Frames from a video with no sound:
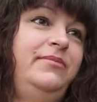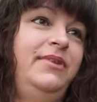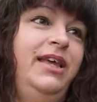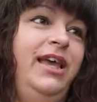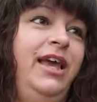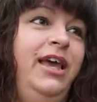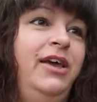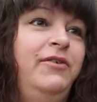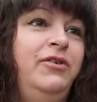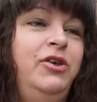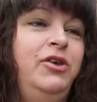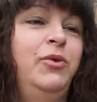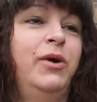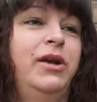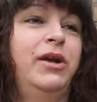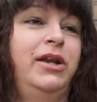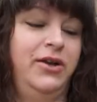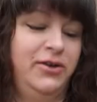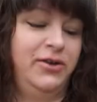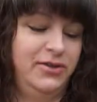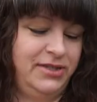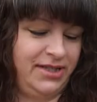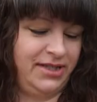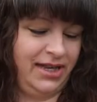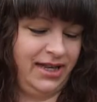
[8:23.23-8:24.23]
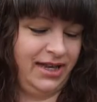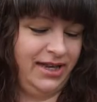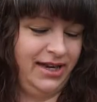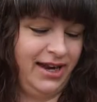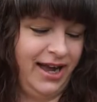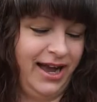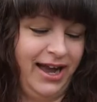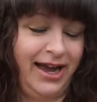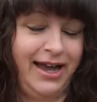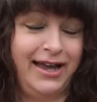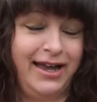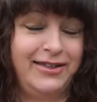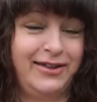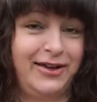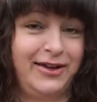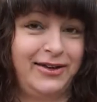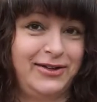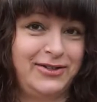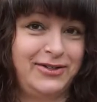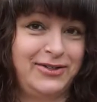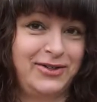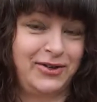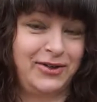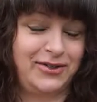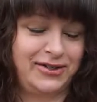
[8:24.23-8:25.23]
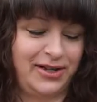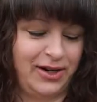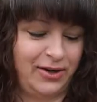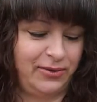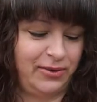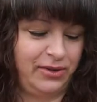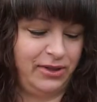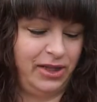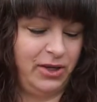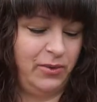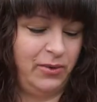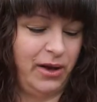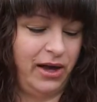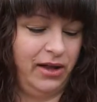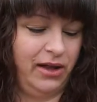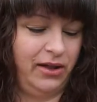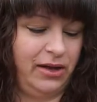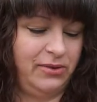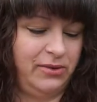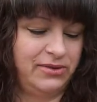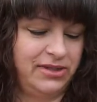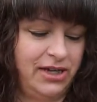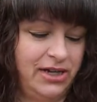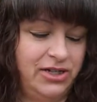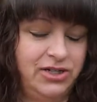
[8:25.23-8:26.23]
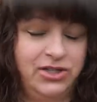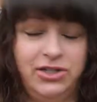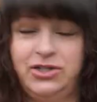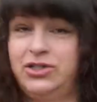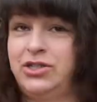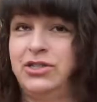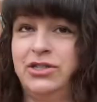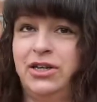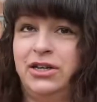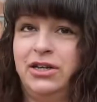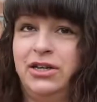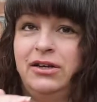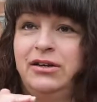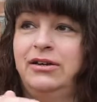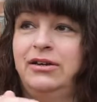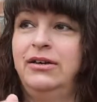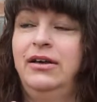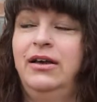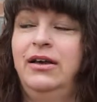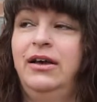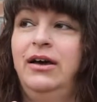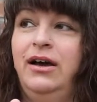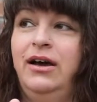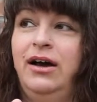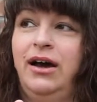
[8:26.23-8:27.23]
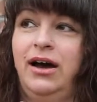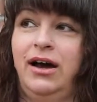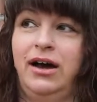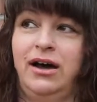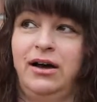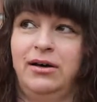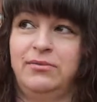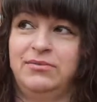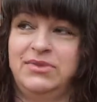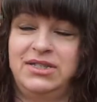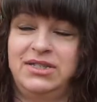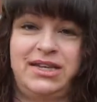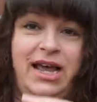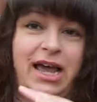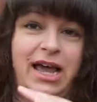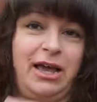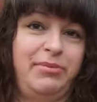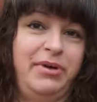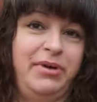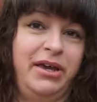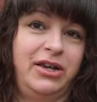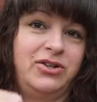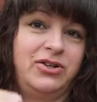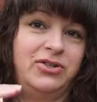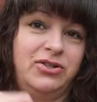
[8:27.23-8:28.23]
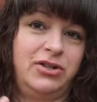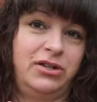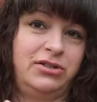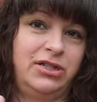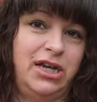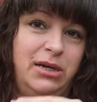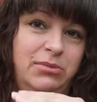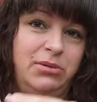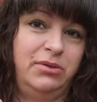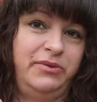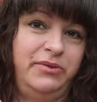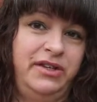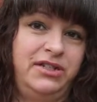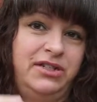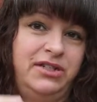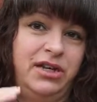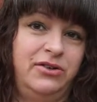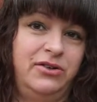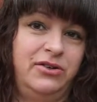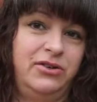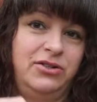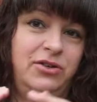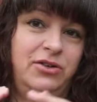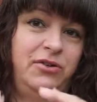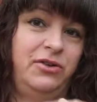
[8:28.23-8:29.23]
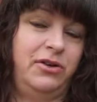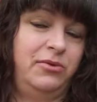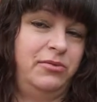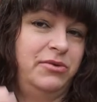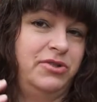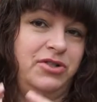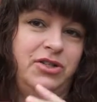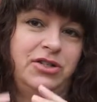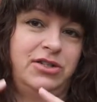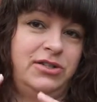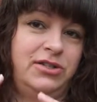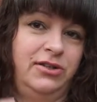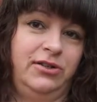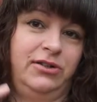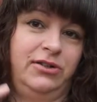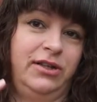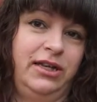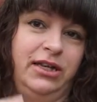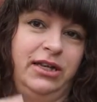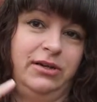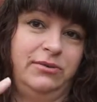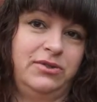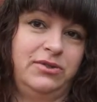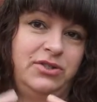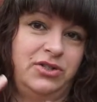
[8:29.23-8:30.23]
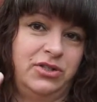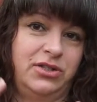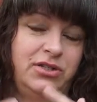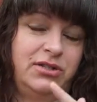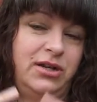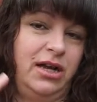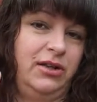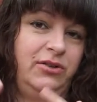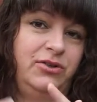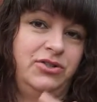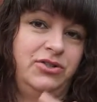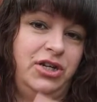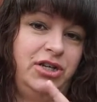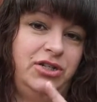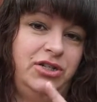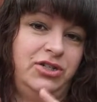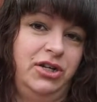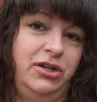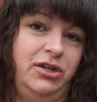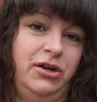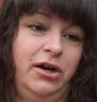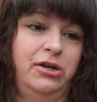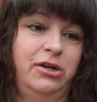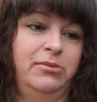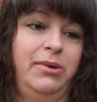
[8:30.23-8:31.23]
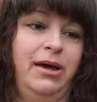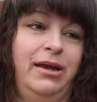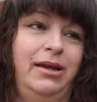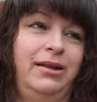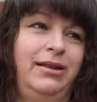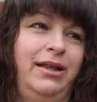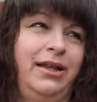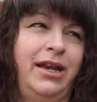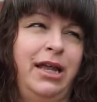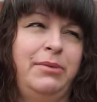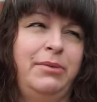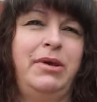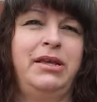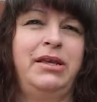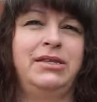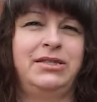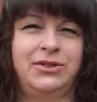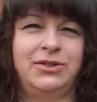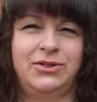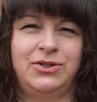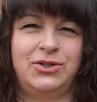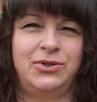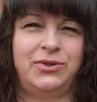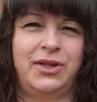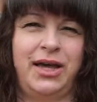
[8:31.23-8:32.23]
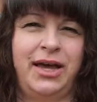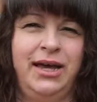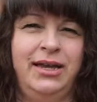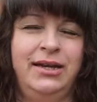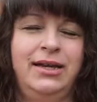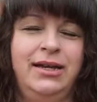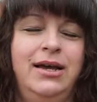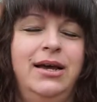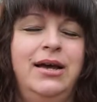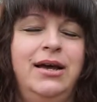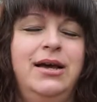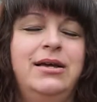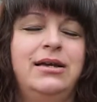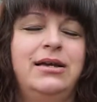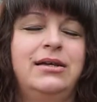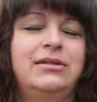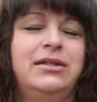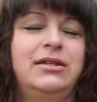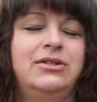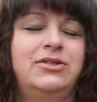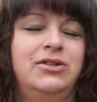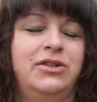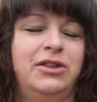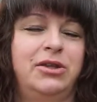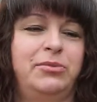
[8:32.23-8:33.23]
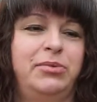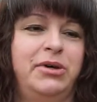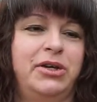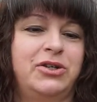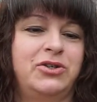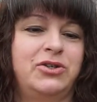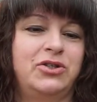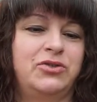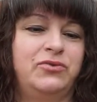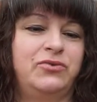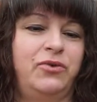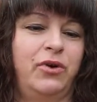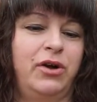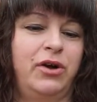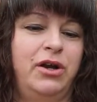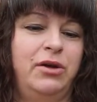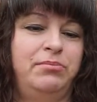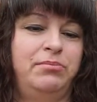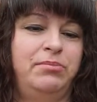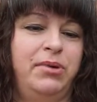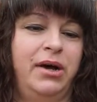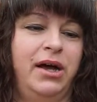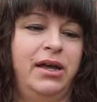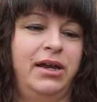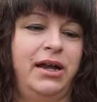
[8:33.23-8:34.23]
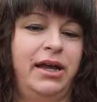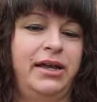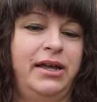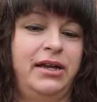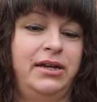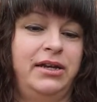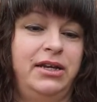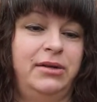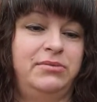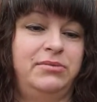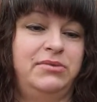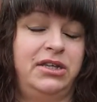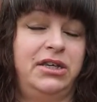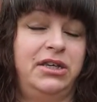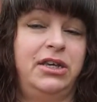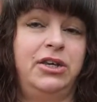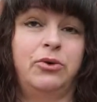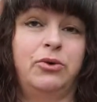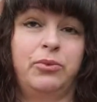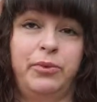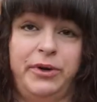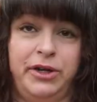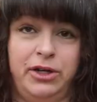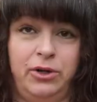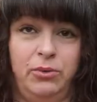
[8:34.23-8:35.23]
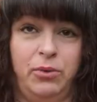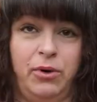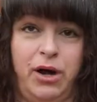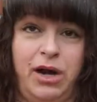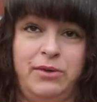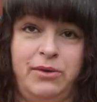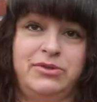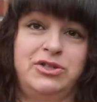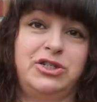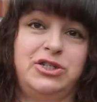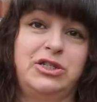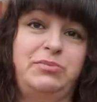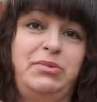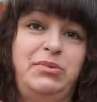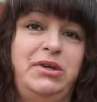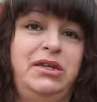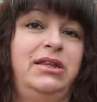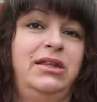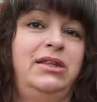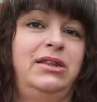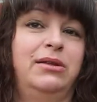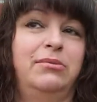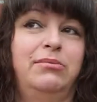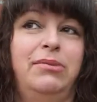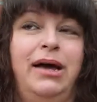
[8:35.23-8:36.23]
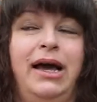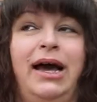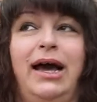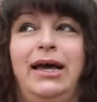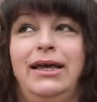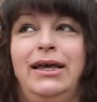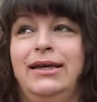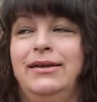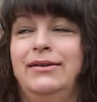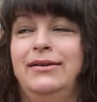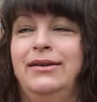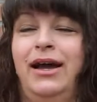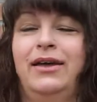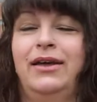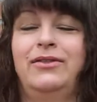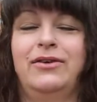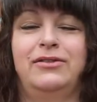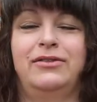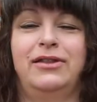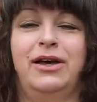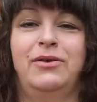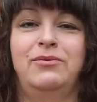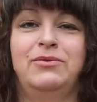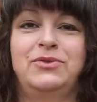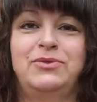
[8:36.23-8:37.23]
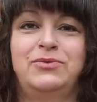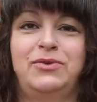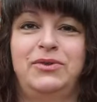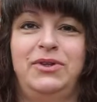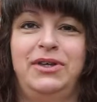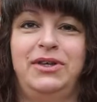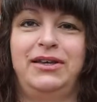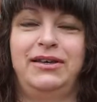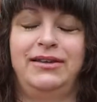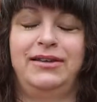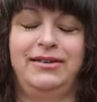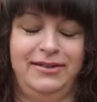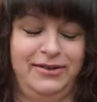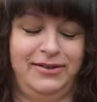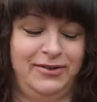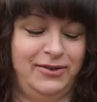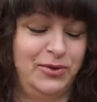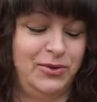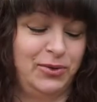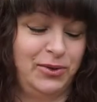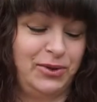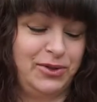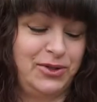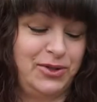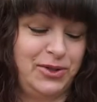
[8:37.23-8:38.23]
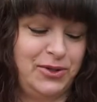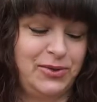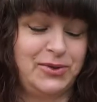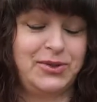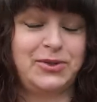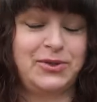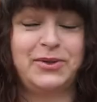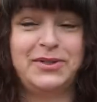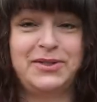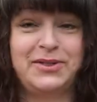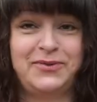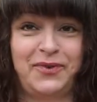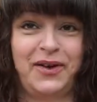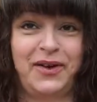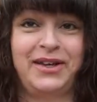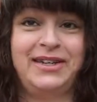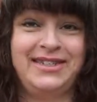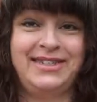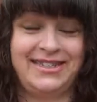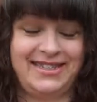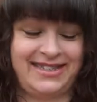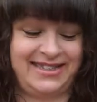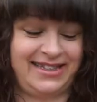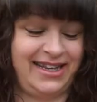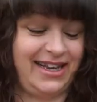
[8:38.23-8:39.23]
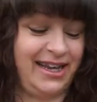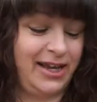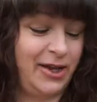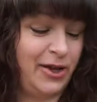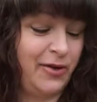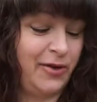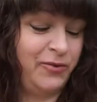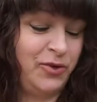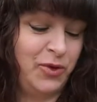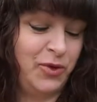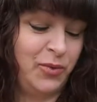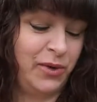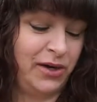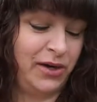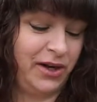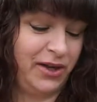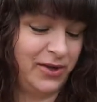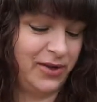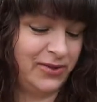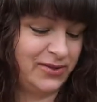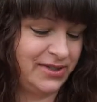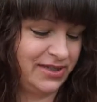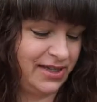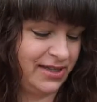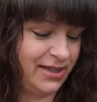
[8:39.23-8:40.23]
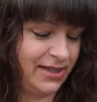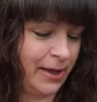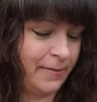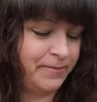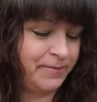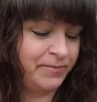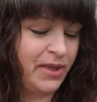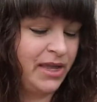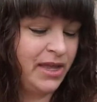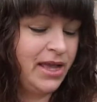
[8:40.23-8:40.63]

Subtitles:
if you want to go see it. I thought it turned out really well. I was actually just going to stack pictures on top of each other so that it would just look like it was just color changing automatically. And I may still do that because I took the pictures for it, but I ended up taking a reel where I was just peeling them back, and I thought that was really cool too. So it's fun to see if you want to go see that.